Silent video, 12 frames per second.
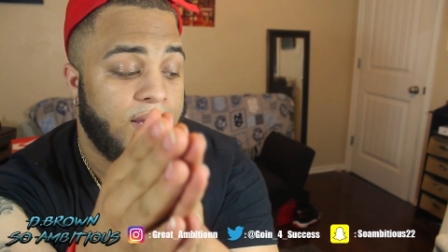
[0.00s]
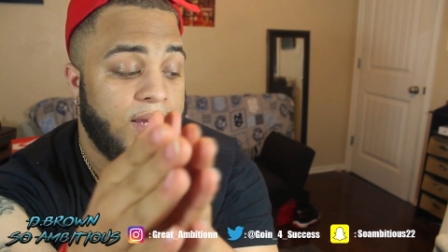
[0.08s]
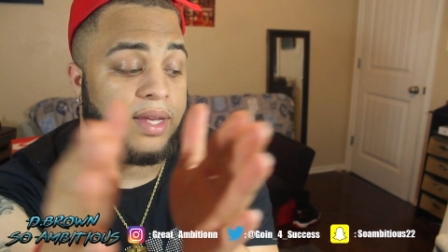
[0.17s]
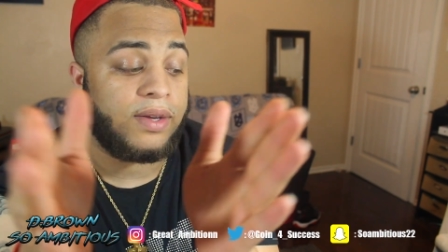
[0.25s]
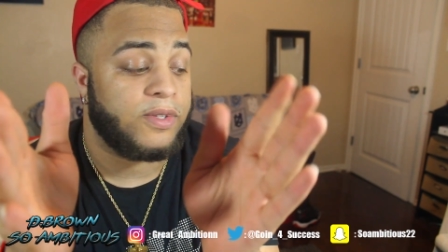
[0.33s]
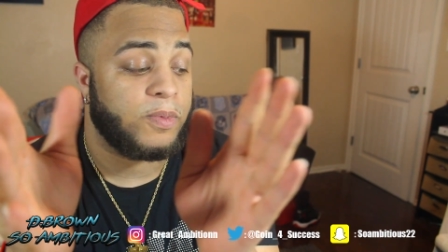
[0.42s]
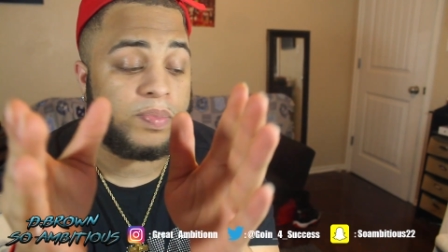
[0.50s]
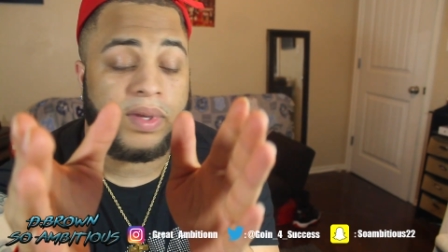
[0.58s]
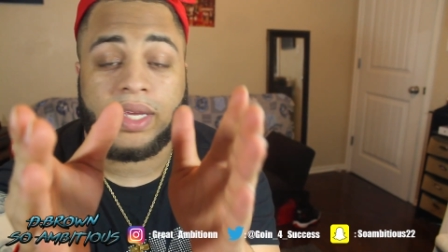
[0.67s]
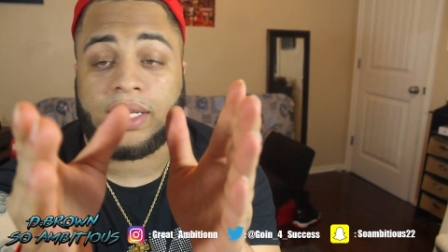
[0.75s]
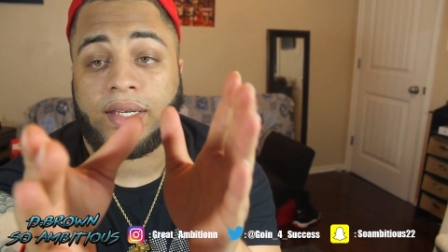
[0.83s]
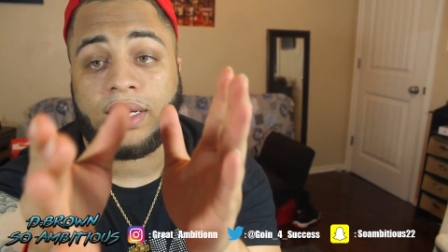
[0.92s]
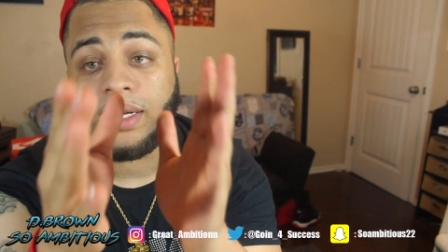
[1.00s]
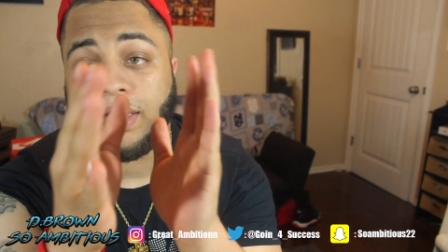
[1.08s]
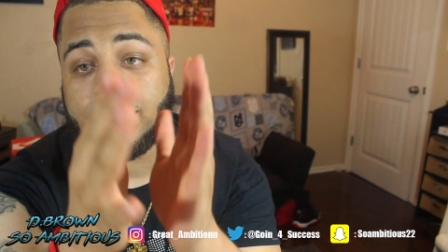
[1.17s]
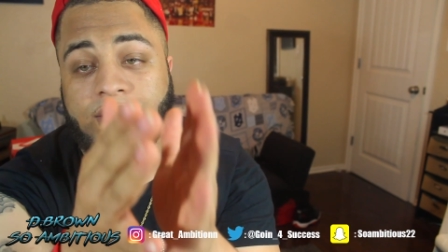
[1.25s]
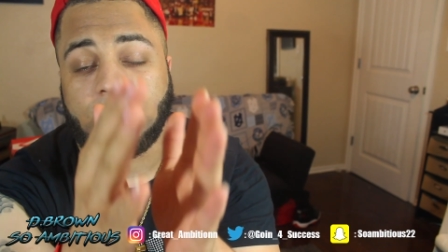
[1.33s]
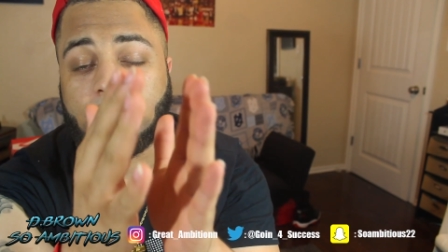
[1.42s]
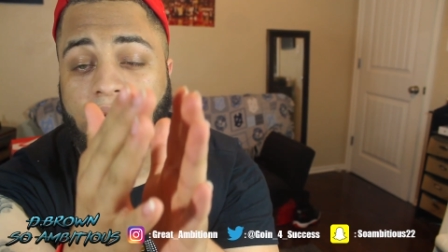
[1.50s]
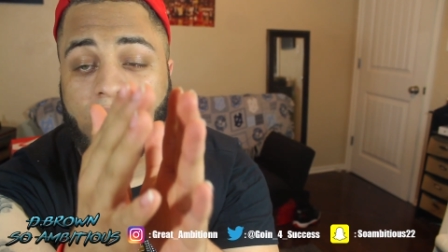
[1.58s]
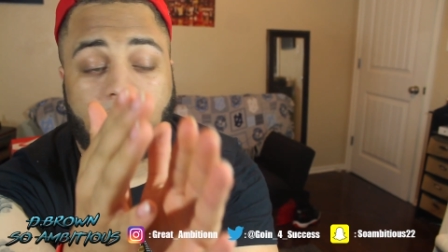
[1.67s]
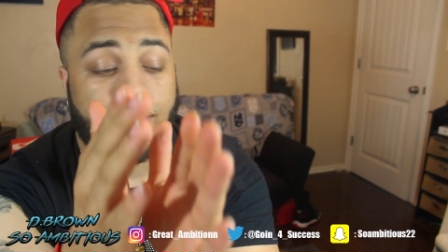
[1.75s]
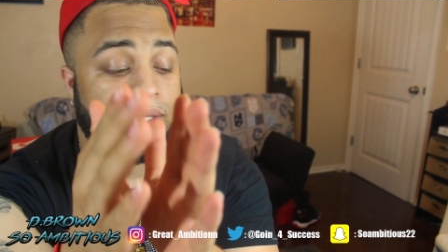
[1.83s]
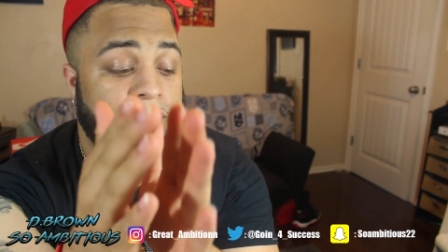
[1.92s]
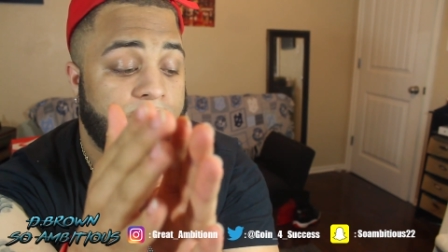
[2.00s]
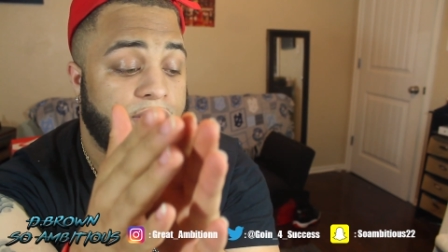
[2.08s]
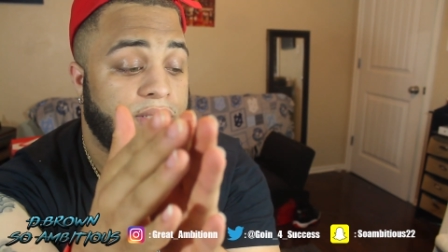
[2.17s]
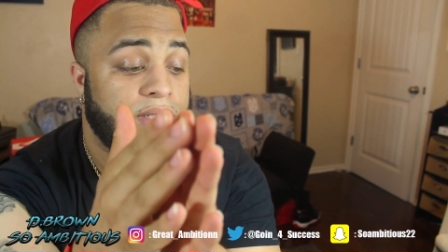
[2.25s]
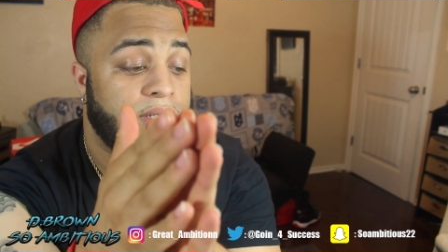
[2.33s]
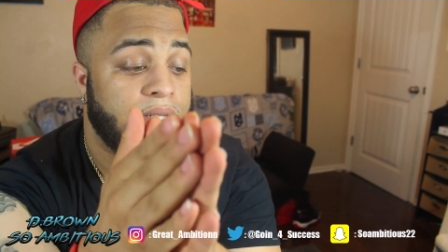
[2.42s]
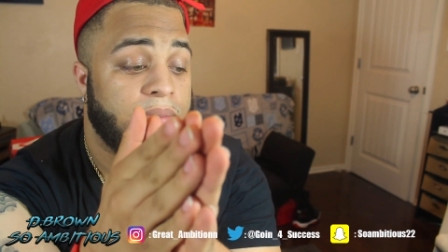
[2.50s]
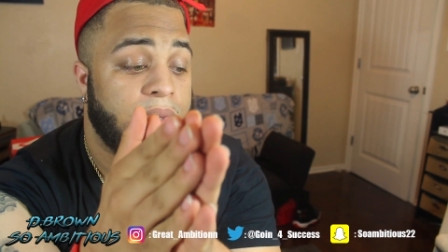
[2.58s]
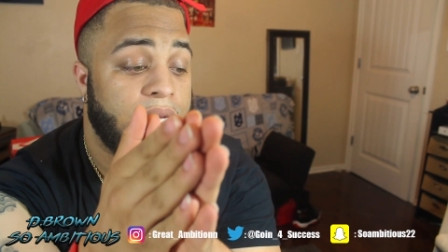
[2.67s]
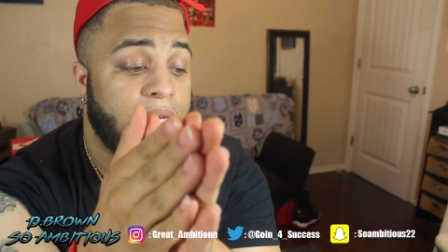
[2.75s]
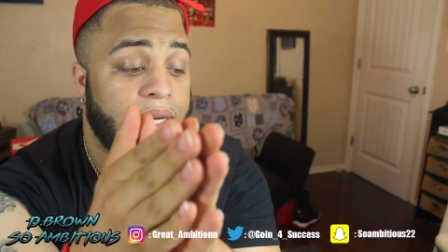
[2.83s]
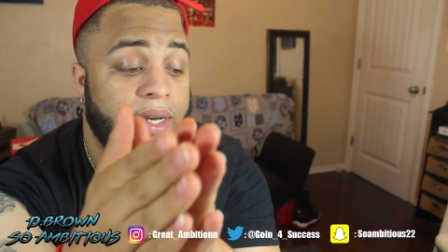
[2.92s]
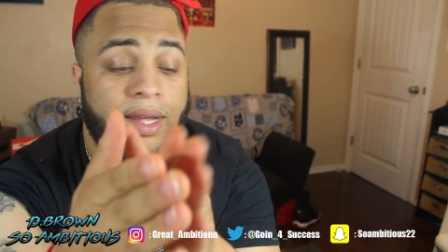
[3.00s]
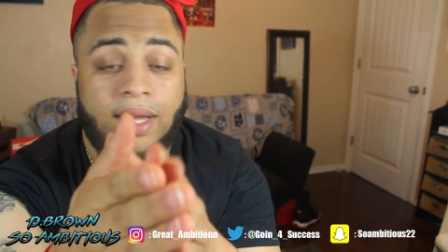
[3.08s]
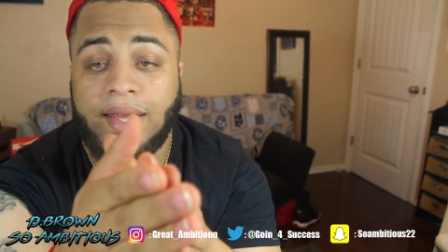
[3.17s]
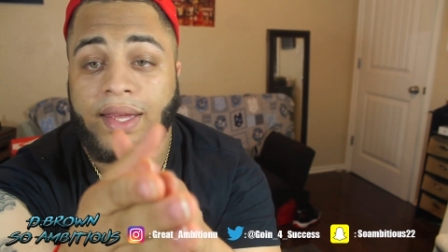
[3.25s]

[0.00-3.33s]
He spit so crazy on this song, man.